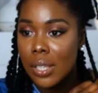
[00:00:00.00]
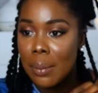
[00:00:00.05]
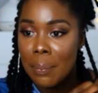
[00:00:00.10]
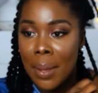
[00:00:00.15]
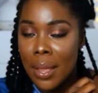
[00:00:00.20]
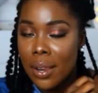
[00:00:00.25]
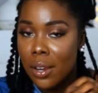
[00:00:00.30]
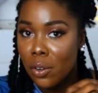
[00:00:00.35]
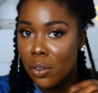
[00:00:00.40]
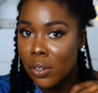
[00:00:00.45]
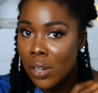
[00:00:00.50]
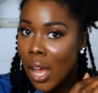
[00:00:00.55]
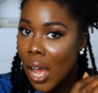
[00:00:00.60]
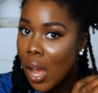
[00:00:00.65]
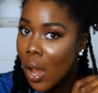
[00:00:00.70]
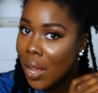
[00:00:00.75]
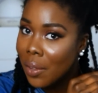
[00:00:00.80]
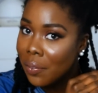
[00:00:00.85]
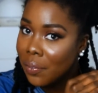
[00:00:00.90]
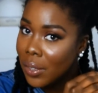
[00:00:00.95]
depending on
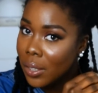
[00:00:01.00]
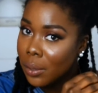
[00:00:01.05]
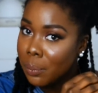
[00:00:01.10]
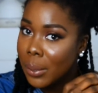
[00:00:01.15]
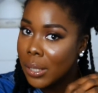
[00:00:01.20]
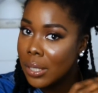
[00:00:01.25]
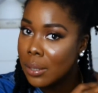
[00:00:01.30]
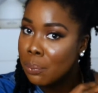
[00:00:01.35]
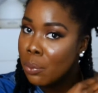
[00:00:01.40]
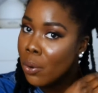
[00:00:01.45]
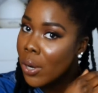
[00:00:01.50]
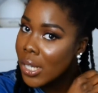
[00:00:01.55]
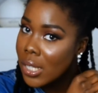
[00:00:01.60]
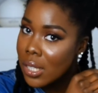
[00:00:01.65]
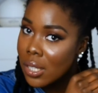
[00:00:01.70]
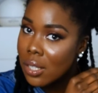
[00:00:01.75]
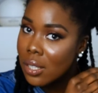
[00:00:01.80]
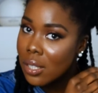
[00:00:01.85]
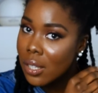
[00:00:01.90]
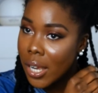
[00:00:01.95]
how I feel. But the
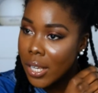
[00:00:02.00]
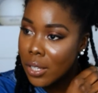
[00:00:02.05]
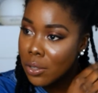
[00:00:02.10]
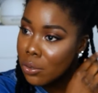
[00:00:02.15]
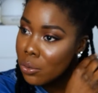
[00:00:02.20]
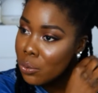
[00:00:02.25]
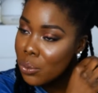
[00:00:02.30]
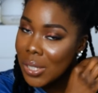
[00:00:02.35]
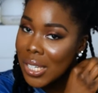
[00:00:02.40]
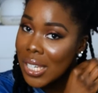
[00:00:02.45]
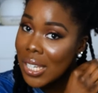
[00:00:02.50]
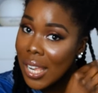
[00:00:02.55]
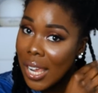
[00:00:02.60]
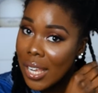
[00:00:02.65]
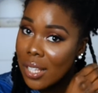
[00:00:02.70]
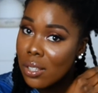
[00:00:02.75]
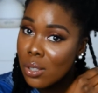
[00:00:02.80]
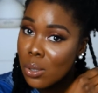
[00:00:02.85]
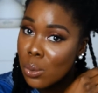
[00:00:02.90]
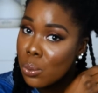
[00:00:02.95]
point is, I don't really
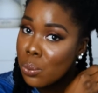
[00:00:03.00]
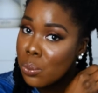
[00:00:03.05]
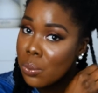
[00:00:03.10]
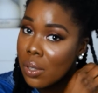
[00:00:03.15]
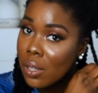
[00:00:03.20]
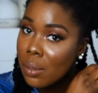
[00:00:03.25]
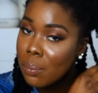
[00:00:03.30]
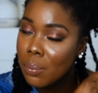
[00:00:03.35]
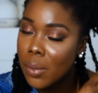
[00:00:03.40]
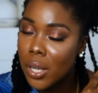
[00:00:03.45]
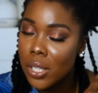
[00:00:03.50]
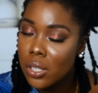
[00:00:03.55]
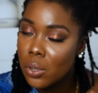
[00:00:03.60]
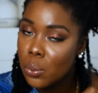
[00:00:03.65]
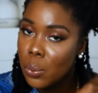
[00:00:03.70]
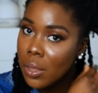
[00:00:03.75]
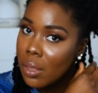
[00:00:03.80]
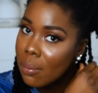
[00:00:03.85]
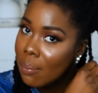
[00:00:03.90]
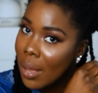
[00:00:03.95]
like to do
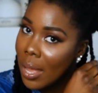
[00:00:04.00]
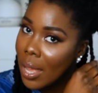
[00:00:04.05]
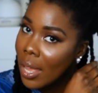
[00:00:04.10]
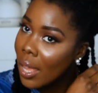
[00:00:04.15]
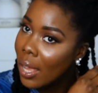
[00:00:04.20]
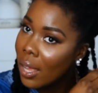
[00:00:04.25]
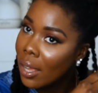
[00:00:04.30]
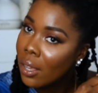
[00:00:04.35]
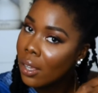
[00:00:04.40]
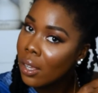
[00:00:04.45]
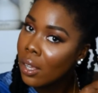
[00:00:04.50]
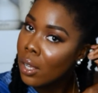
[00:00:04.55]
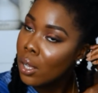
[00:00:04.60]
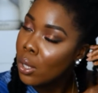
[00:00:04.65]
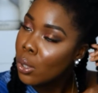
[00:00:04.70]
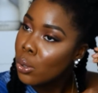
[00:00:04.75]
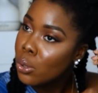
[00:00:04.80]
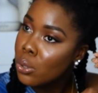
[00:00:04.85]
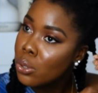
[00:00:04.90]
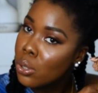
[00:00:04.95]
much with my hair,
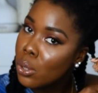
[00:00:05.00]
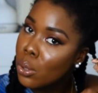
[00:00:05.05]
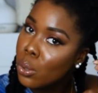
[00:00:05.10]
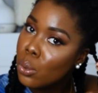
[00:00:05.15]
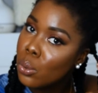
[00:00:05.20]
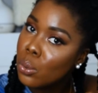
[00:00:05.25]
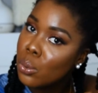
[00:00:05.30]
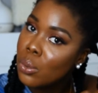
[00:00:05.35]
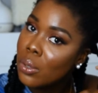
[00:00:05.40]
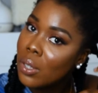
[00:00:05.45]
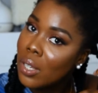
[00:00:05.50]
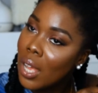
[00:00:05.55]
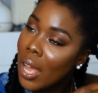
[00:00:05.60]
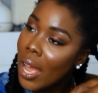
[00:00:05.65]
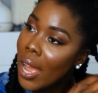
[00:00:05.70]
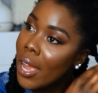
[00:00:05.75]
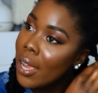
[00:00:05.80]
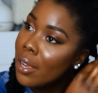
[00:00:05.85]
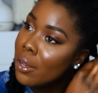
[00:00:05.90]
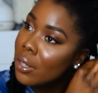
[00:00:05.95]
so
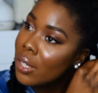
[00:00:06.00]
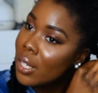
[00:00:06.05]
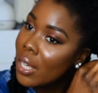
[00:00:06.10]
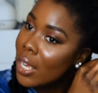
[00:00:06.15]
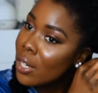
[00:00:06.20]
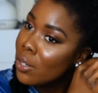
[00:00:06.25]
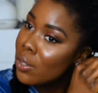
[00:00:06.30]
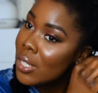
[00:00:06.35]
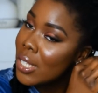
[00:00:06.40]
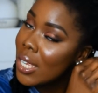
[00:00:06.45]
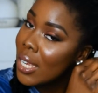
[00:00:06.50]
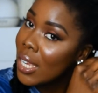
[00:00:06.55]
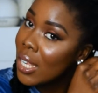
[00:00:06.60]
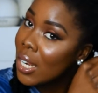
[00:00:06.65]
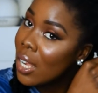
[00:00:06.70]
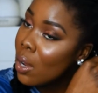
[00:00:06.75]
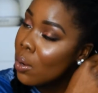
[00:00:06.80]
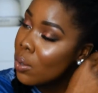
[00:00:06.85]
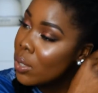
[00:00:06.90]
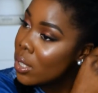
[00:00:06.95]
I don't take
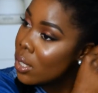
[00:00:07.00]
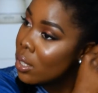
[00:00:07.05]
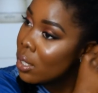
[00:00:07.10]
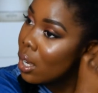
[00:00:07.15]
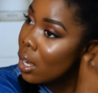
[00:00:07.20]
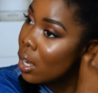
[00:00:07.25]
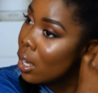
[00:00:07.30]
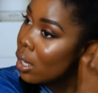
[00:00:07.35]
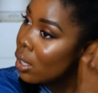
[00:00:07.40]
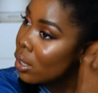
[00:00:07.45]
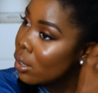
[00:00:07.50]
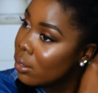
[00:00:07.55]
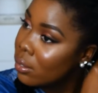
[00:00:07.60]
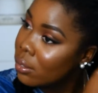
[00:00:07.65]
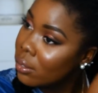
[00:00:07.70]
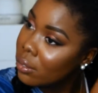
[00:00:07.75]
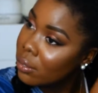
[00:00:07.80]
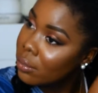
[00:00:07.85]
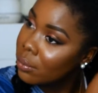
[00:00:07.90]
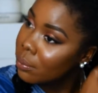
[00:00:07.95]
it out.
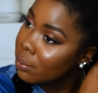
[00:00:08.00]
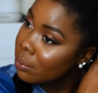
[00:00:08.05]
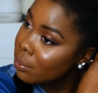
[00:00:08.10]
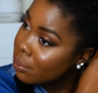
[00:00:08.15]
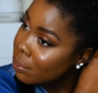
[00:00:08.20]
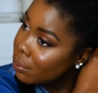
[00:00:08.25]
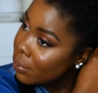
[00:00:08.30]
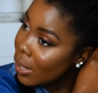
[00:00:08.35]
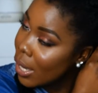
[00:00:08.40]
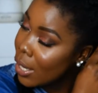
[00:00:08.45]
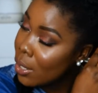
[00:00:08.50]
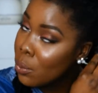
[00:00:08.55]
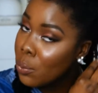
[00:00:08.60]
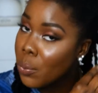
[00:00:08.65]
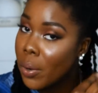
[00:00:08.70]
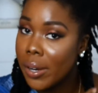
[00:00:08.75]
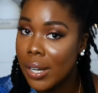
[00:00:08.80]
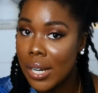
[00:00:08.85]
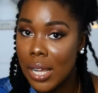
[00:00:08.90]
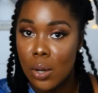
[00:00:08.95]
I don't
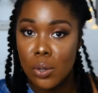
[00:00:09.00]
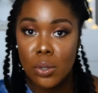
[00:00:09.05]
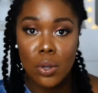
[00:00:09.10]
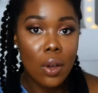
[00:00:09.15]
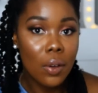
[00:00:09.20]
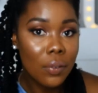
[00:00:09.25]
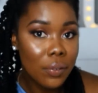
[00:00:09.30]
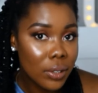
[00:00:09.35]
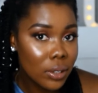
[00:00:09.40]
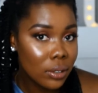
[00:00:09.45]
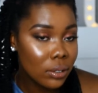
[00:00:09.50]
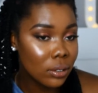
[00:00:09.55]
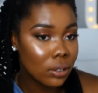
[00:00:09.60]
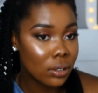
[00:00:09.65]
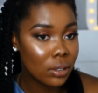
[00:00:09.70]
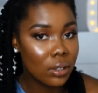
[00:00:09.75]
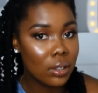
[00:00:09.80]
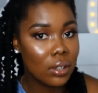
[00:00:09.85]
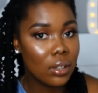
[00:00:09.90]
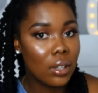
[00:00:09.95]
wear it out often.
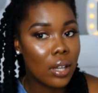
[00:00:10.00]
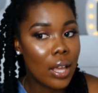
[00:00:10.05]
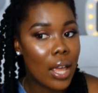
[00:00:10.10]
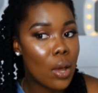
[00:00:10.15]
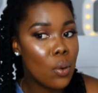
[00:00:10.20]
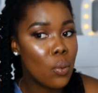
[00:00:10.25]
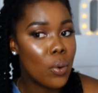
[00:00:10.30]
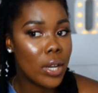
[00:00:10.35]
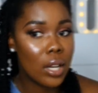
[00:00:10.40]
I